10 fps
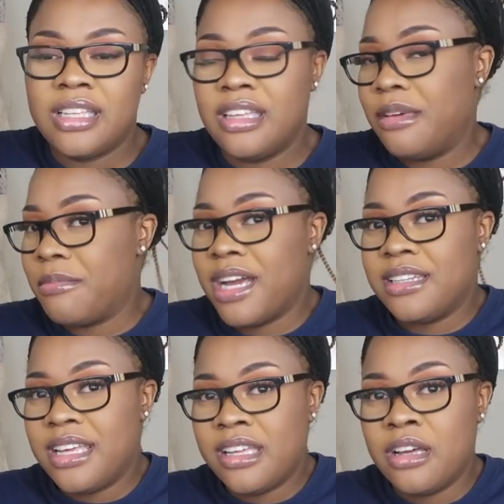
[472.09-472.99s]
get my
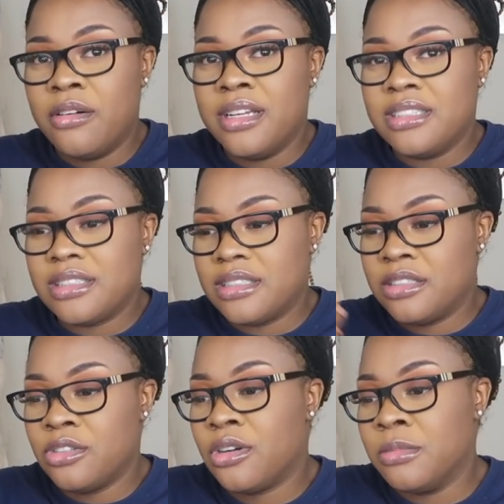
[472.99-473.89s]
day going just
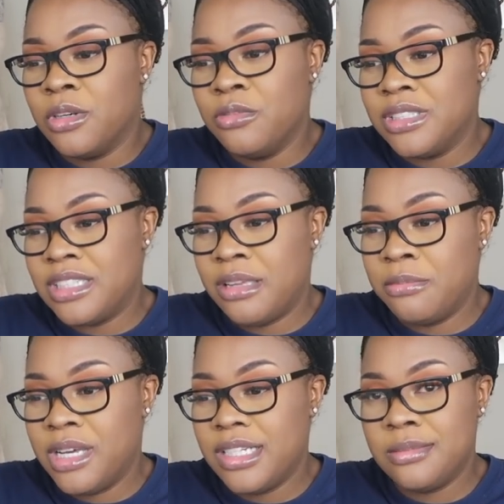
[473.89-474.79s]
as normal, which
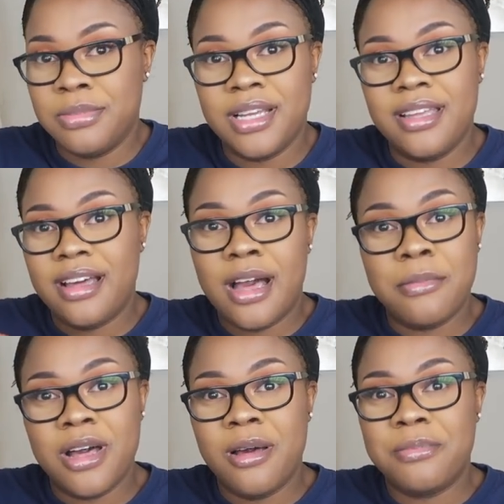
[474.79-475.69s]
ain't much, but
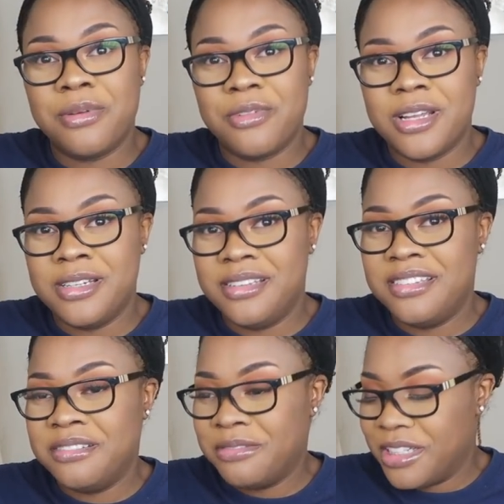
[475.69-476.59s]
I'm up and
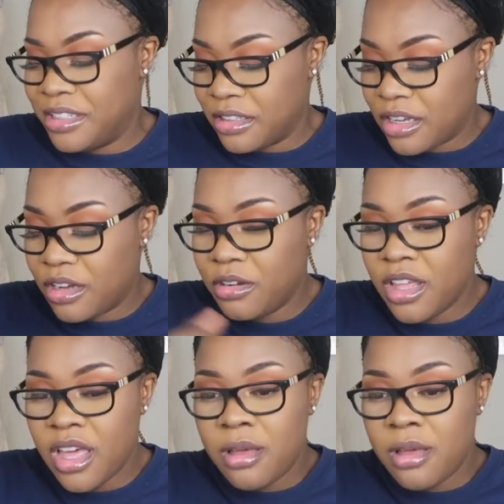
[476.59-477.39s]
ready and ready to go.